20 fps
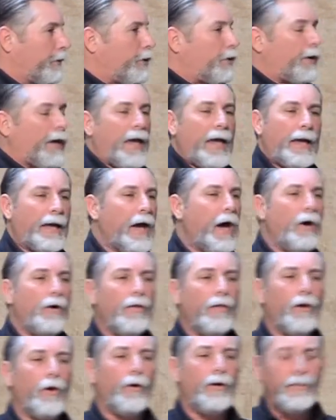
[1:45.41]
You can't
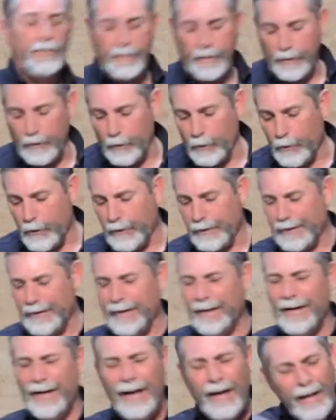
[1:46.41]
go to the Lord and say, Lord,
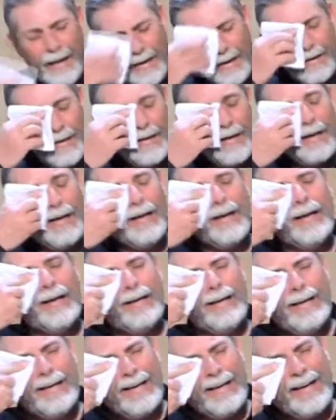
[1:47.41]
you
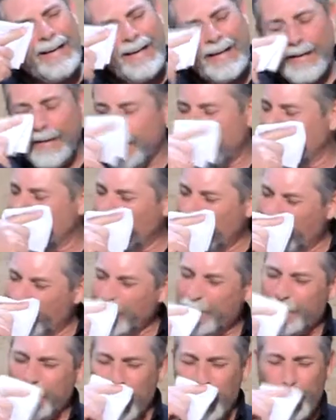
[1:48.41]

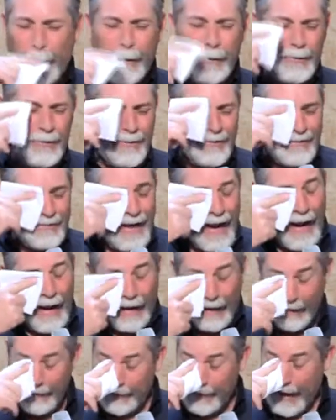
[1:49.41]
just don't
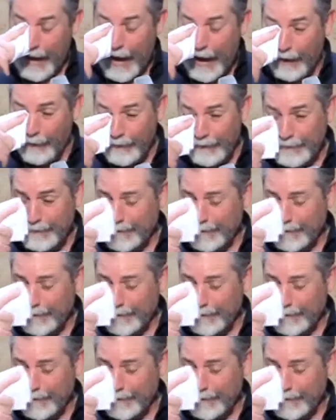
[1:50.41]
understand how